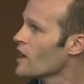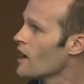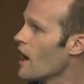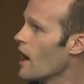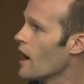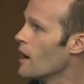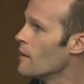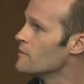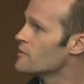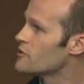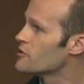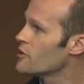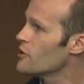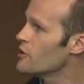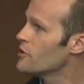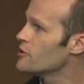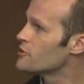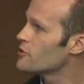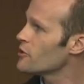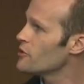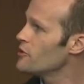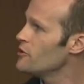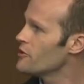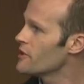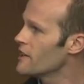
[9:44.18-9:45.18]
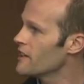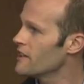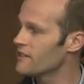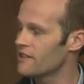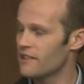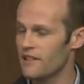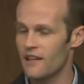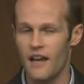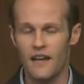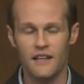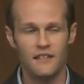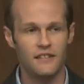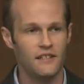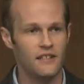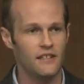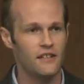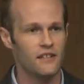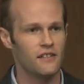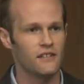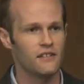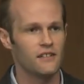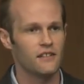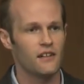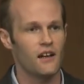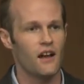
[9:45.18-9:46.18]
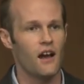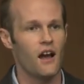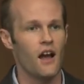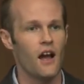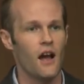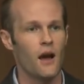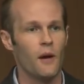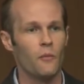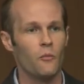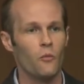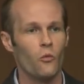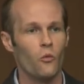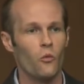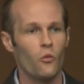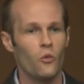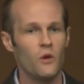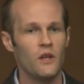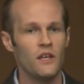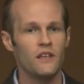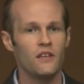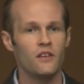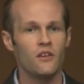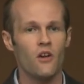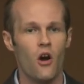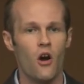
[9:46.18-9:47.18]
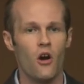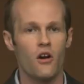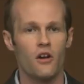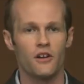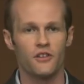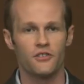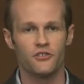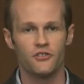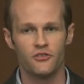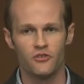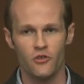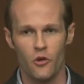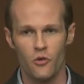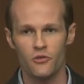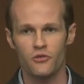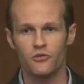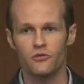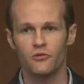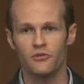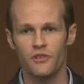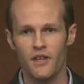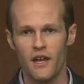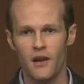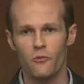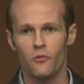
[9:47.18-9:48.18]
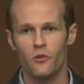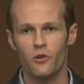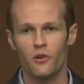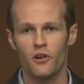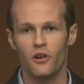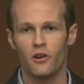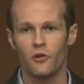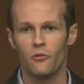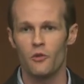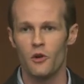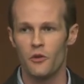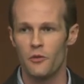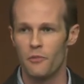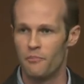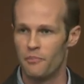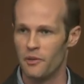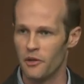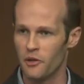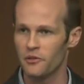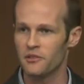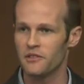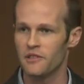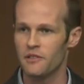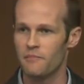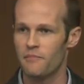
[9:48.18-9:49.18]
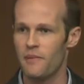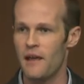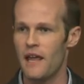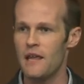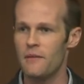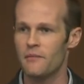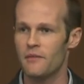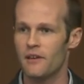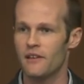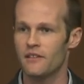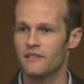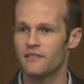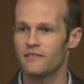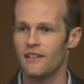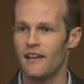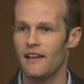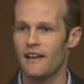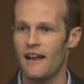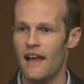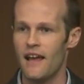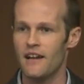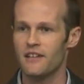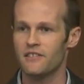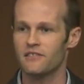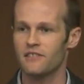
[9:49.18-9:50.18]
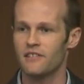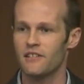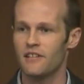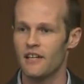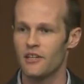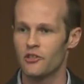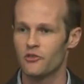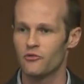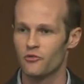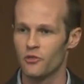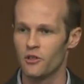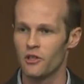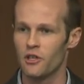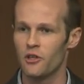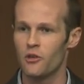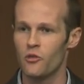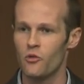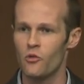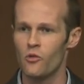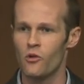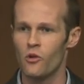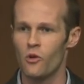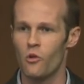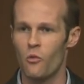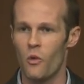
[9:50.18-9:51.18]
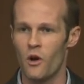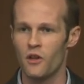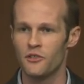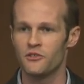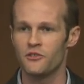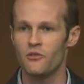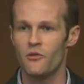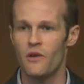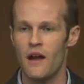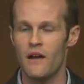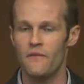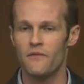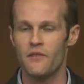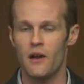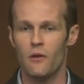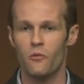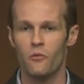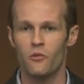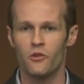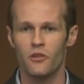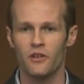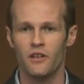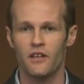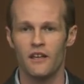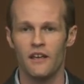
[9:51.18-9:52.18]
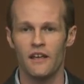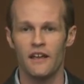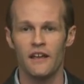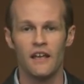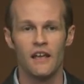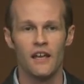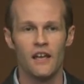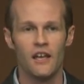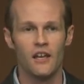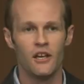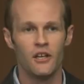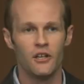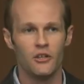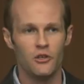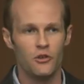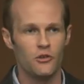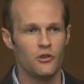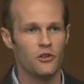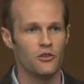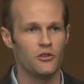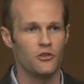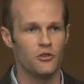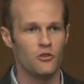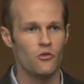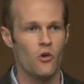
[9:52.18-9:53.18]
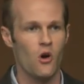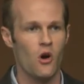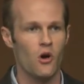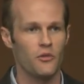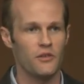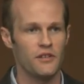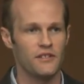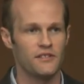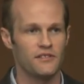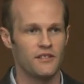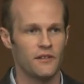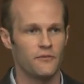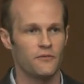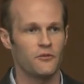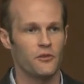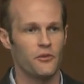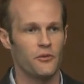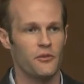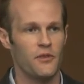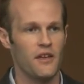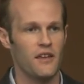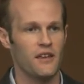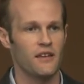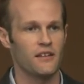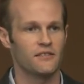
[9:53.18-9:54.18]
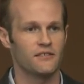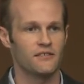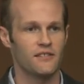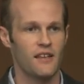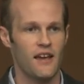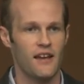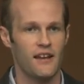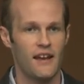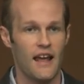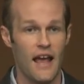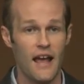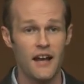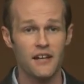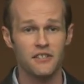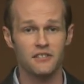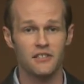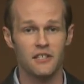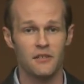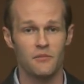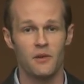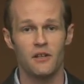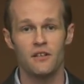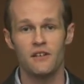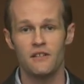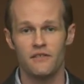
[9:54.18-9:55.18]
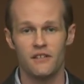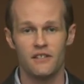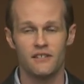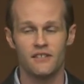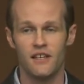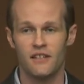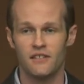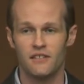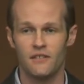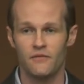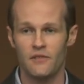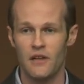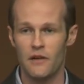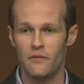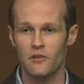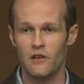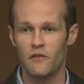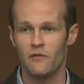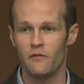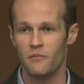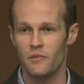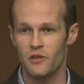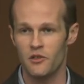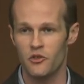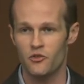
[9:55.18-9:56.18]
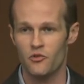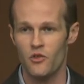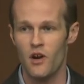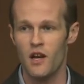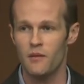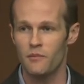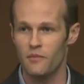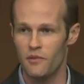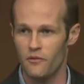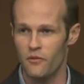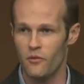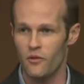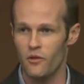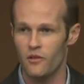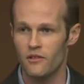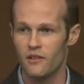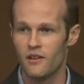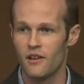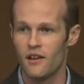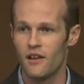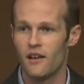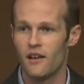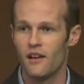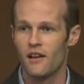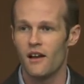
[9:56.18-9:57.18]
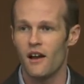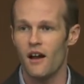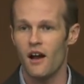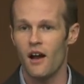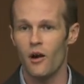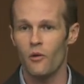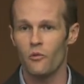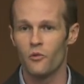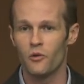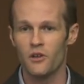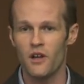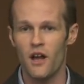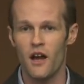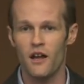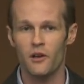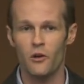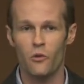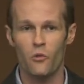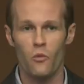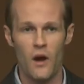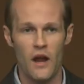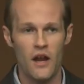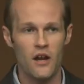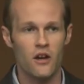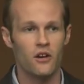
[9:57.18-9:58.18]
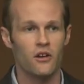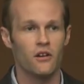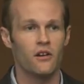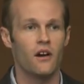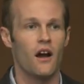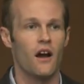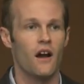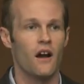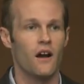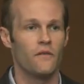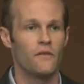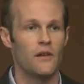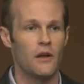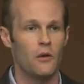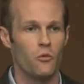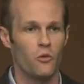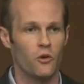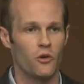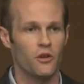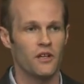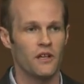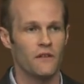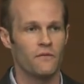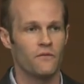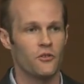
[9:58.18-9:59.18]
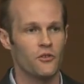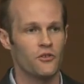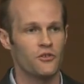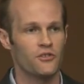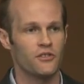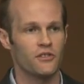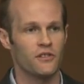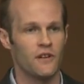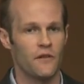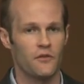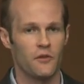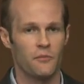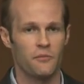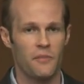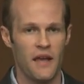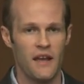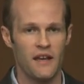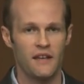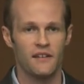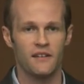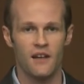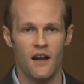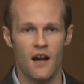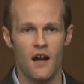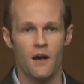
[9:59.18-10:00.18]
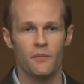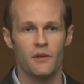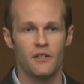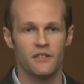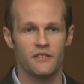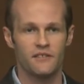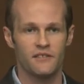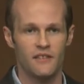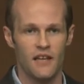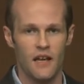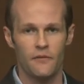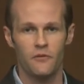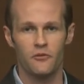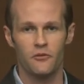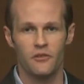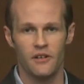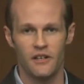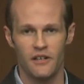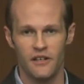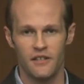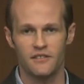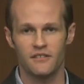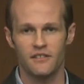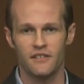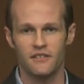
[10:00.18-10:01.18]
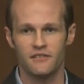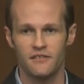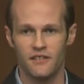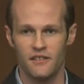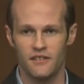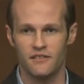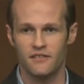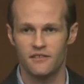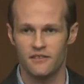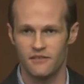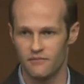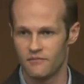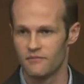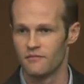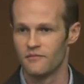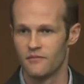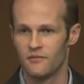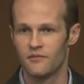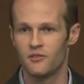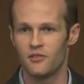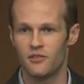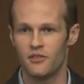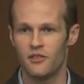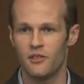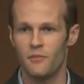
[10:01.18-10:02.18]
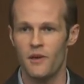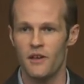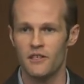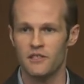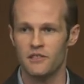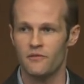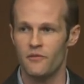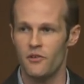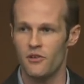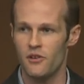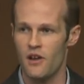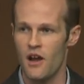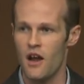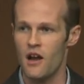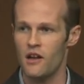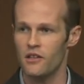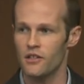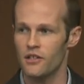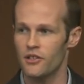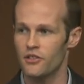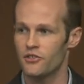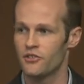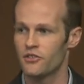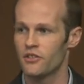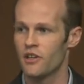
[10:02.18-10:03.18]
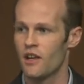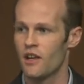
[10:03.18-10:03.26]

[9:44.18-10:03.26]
Um, so, so you get the idea. Um, we are a social network with built-in payments, and actually it's really cool once you have that working, you can do all these different things that actually many of these things have never even been tried before. Uh, we're not aware of a working version of the paid comments ever in existence to the best of our knowledge.